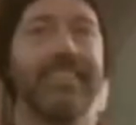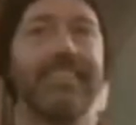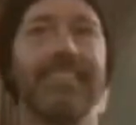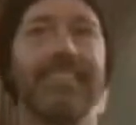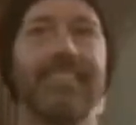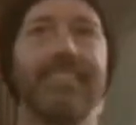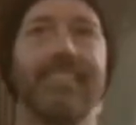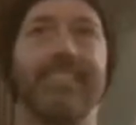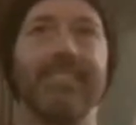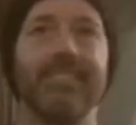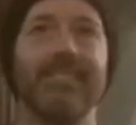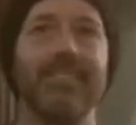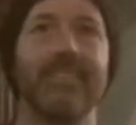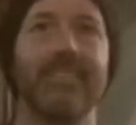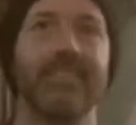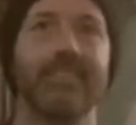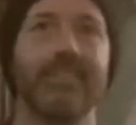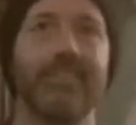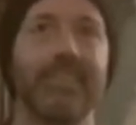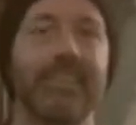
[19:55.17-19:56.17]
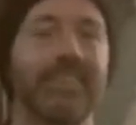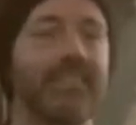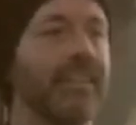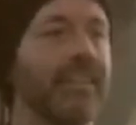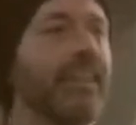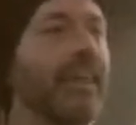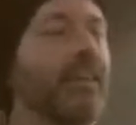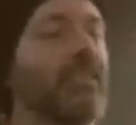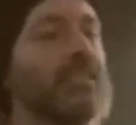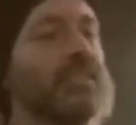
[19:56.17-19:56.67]
you know. Wow, wow.
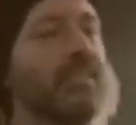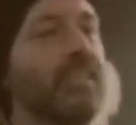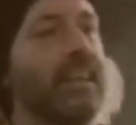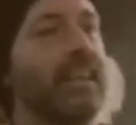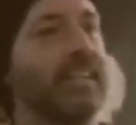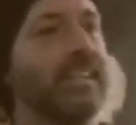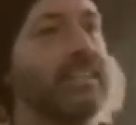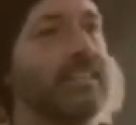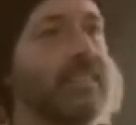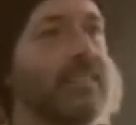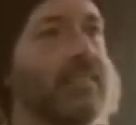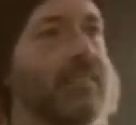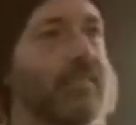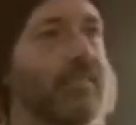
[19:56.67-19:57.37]
So that was nice.